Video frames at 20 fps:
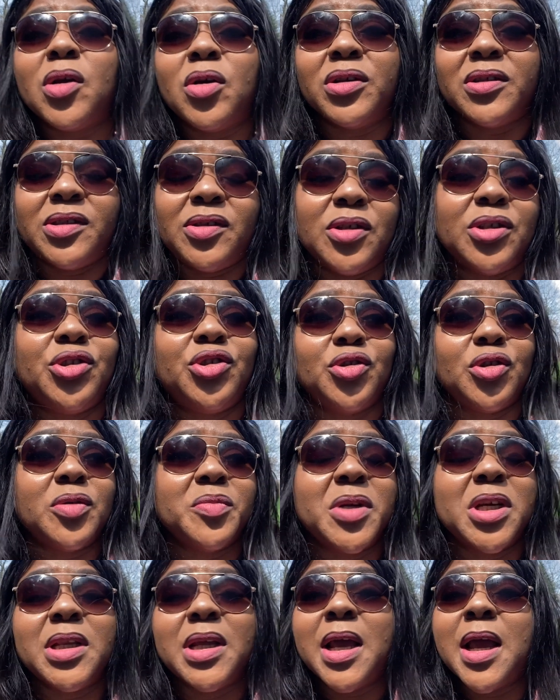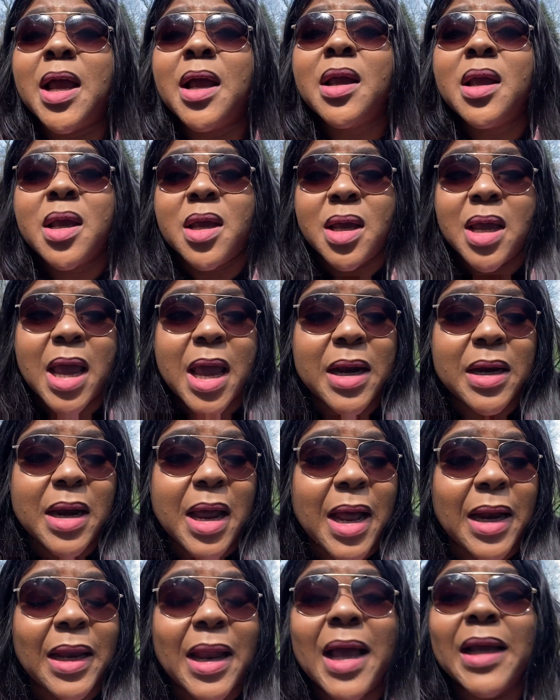on social media and
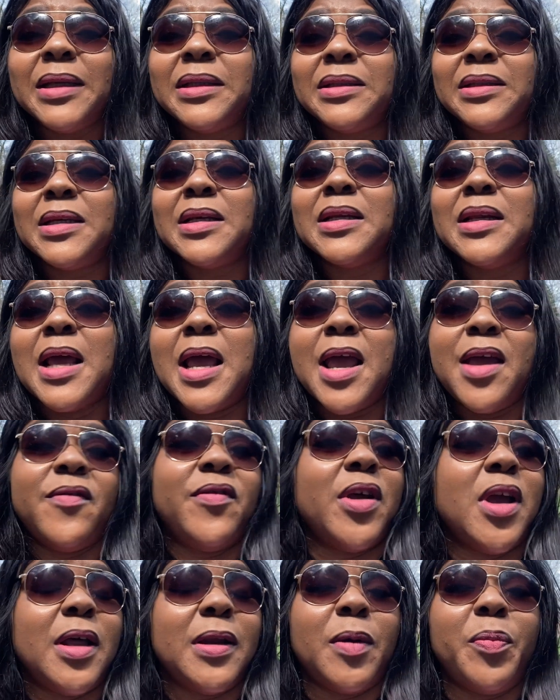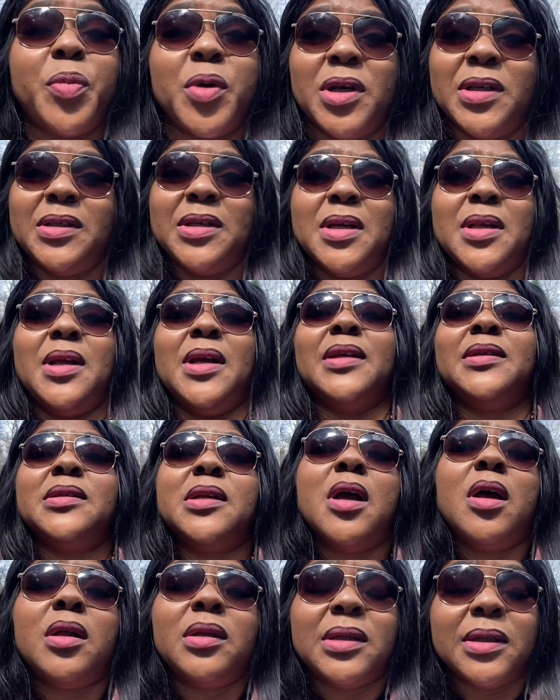alighting every other person is
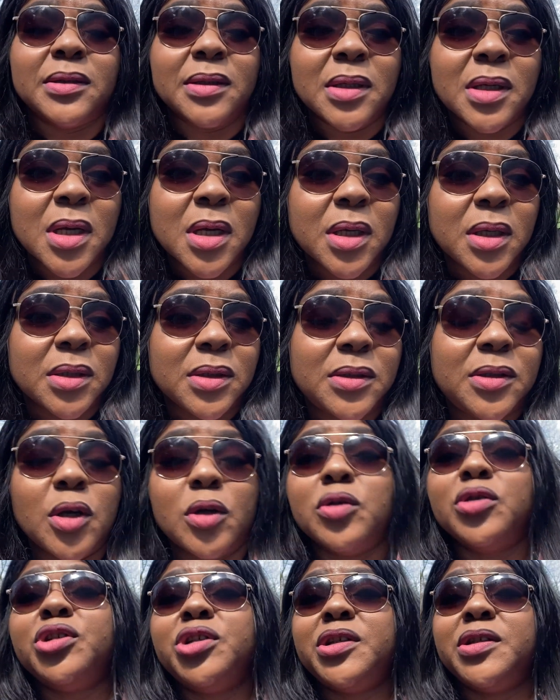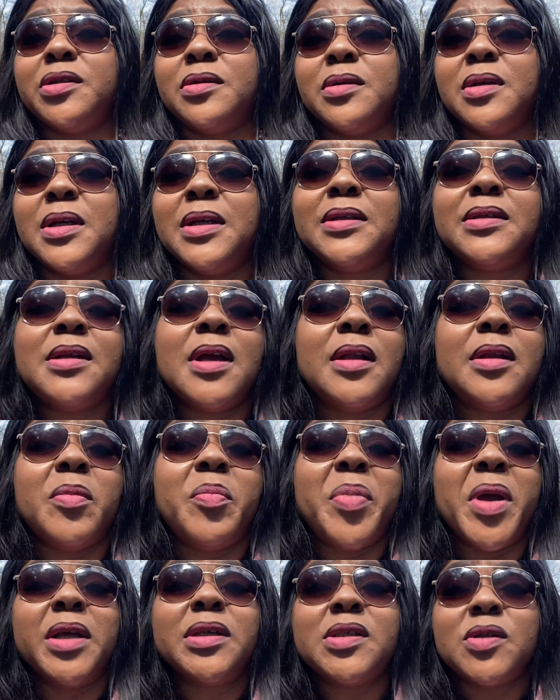not the solution. It's not the
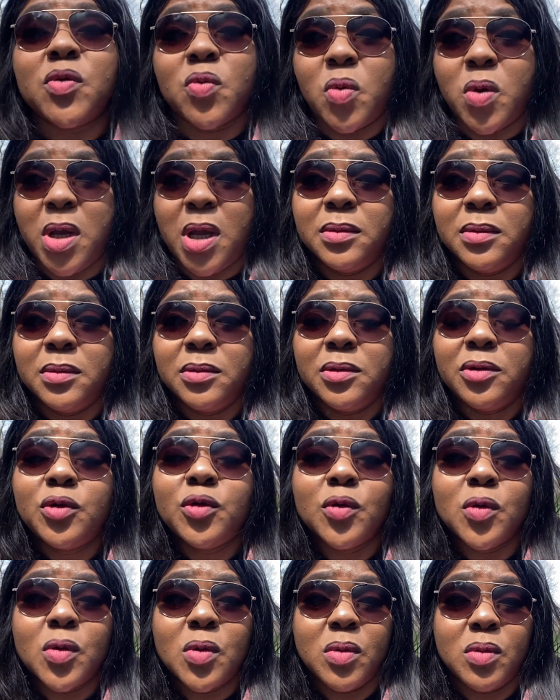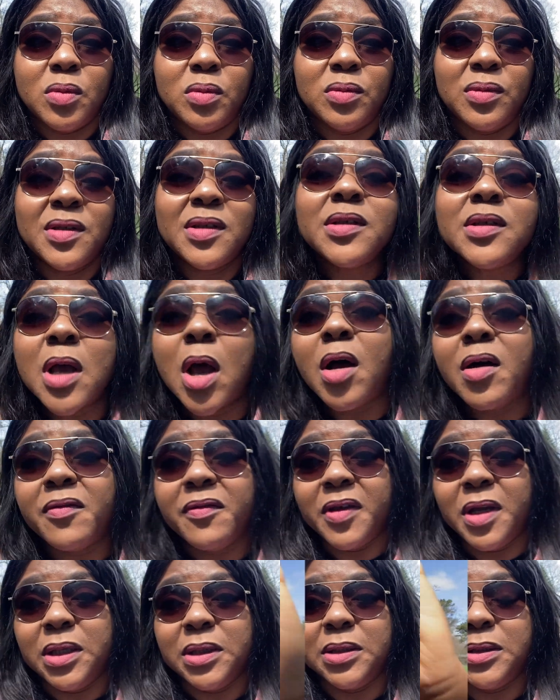best way to solve it.